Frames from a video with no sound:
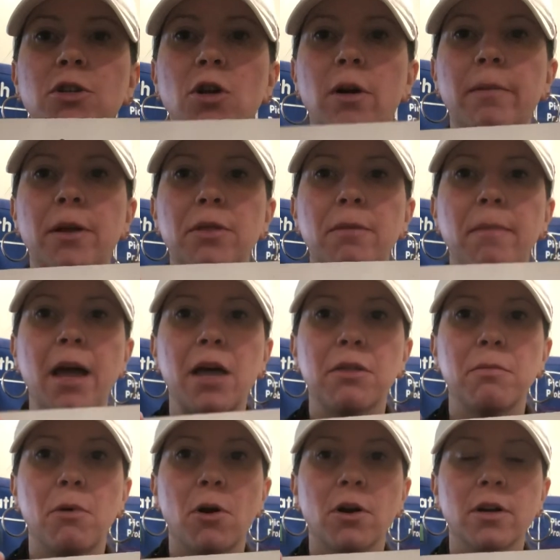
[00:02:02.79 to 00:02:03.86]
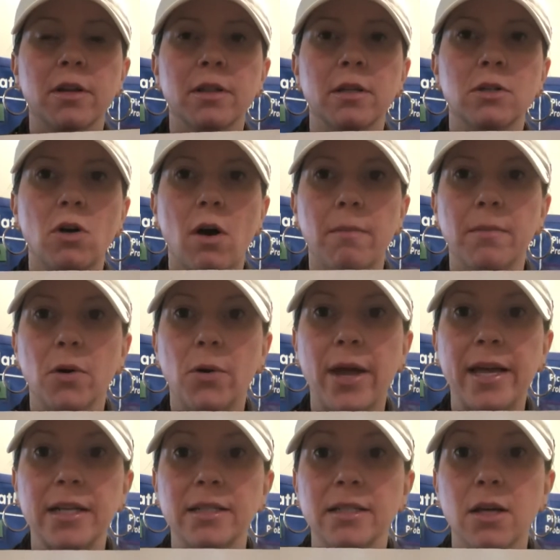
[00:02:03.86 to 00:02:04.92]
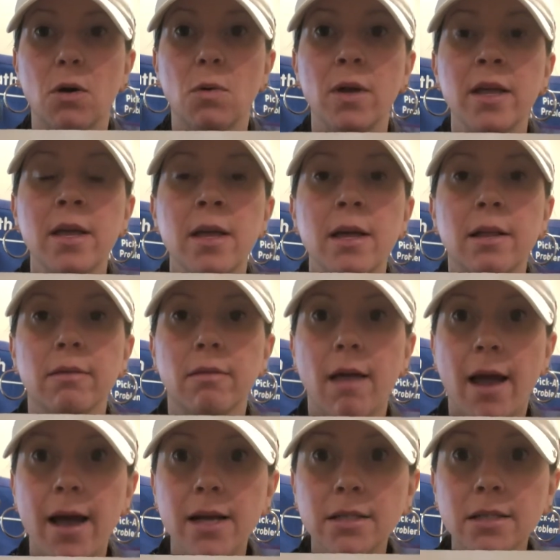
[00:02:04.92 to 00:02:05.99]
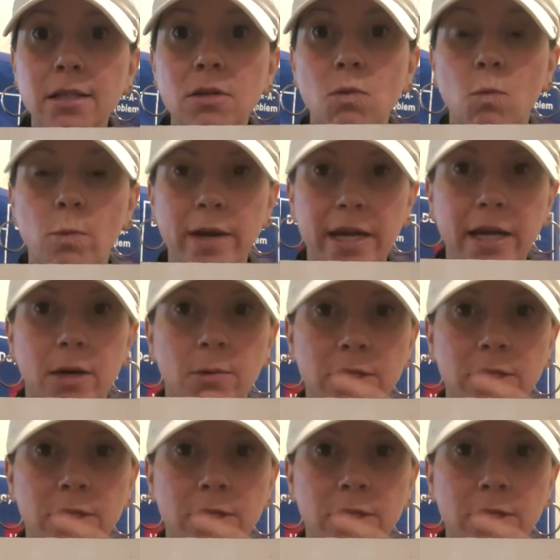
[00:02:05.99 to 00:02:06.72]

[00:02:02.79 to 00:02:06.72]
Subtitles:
talk about the math part at the top. Okay, so last week we